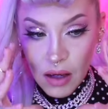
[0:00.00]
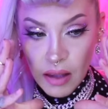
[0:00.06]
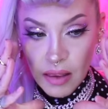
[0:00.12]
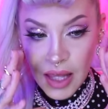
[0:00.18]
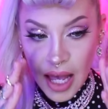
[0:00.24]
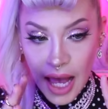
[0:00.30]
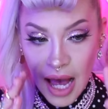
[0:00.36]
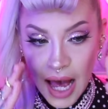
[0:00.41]

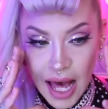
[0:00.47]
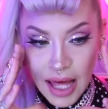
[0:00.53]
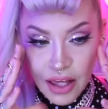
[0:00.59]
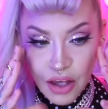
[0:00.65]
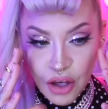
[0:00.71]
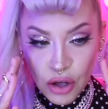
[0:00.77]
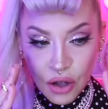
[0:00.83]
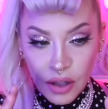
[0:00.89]
That
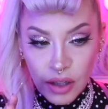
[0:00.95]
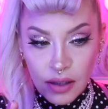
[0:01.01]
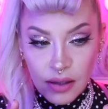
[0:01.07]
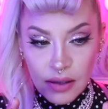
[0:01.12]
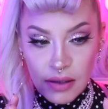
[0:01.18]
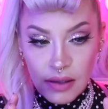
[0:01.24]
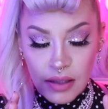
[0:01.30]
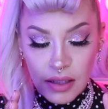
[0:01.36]
I
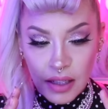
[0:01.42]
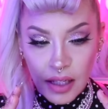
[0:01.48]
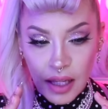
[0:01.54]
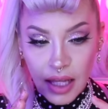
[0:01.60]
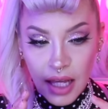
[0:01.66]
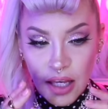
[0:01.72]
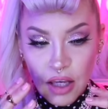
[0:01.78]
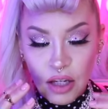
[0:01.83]
couldn't
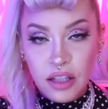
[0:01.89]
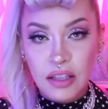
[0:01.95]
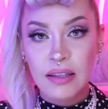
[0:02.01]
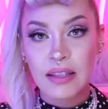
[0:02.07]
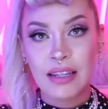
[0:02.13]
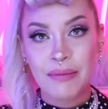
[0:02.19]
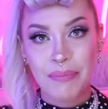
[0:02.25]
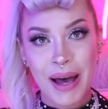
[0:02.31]

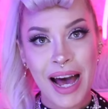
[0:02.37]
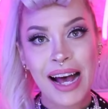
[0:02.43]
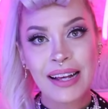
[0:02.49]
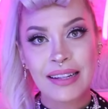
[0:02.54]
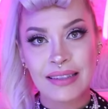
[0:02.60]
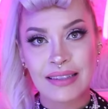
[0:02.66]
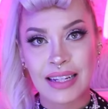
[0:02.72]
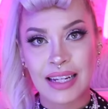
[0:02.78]
see
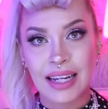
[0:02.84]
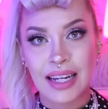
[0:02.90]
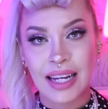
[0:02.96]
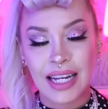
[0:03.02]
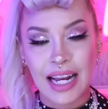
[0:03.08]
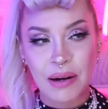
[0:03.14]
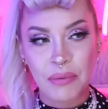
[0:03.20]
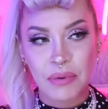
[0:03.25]
past it,
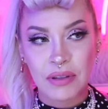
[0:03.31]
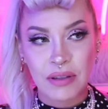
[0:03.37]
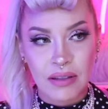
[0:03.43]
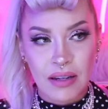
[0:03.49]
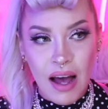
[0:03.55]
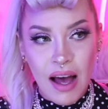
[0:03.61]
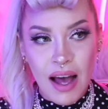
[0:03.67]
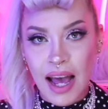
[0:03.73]
and I was
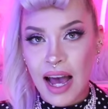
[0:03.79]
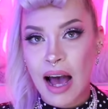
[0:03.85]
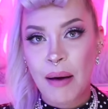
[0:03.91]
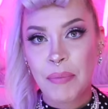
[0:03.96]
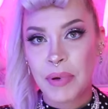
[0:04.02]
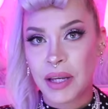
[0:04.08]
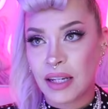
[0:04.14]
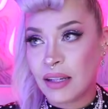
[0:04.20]
not
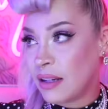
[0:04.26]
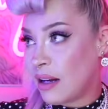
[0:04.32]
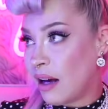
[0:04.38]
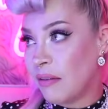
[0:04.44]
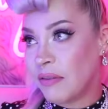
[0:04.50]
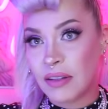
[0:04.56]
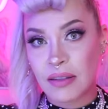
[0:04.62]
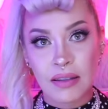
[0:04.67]
happy, and
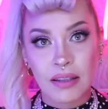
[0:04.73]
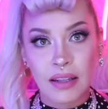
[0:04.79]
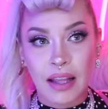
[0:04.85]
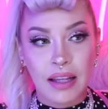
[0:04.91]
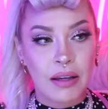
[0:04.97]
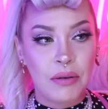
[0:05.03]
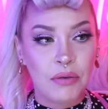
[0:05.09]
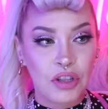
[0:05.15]
obviously,
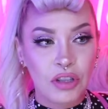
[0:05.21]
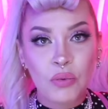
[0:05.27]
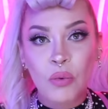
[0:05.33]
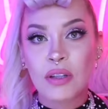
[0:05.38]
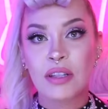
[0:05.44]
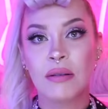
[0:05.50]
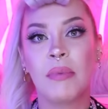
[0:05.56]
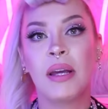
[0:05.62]
like, it just
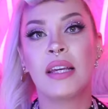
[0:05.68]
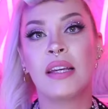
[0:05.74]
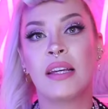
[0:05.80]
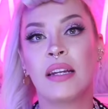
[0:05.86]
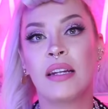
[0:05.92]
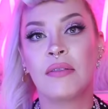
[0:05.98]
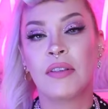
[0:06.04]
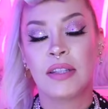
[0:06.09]
wasn't
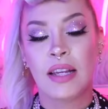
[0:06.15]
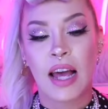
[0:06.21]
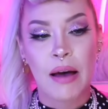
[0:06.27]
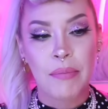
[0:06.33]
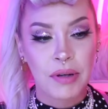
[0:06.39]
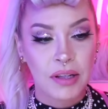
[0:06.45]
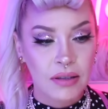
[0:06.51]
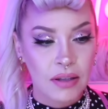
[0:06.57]
making any of us
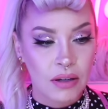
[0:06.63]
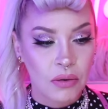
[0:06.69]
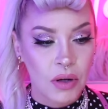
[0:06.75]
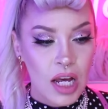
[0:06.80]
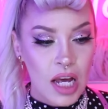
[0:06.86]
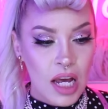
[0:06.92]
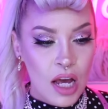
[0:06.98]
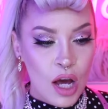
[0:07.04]
happy.
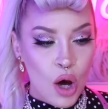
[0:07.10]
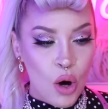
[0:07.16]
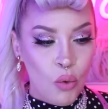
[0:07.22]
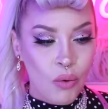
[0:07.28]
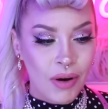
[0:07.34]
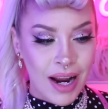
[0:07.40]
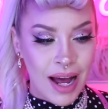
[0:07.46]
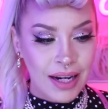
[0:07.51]
So
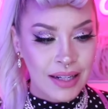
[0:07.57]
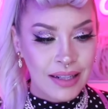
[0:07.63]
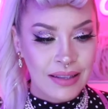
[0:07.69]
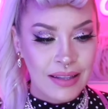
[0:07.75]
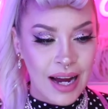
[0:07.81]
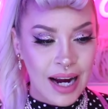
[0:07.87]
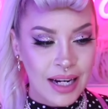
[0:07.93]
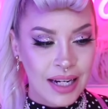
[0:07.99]
when I
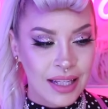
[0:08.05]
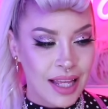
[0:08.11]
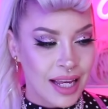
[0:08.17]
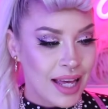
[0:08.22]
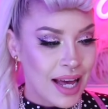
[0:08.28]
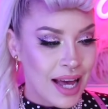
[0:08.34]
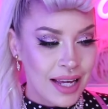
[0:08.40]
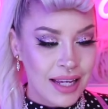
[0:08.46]
decided,
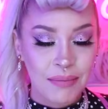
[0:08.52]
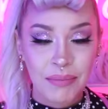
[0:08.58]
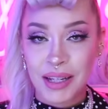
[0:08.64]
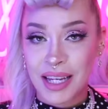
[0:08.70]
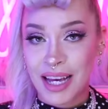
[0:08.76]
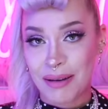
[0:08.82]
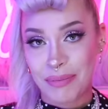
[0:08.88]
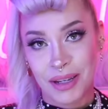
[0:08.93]
like, I can
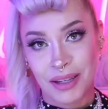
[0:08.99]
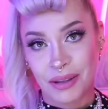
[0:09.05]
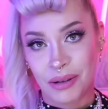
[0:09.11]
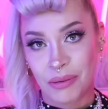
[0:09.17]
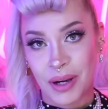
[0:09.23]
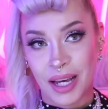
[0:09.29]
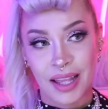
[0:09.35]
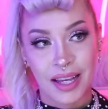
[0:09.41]
be happy
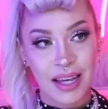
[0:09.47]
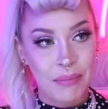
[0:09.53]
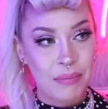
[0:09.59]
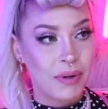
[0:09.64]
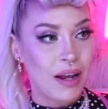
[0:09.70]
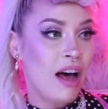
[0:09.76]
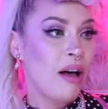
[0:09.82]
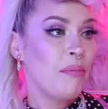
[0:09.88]
either way, like,
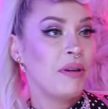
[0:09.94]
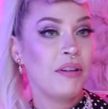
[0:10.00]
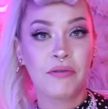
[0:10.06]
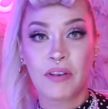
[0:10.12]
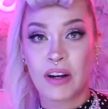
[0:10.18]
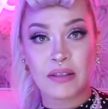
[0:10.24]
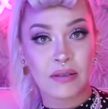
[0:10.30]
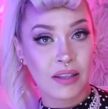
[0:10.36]
I'll be
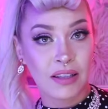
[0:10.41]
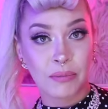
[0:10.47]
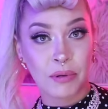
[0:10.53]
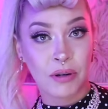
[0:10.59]
friends with this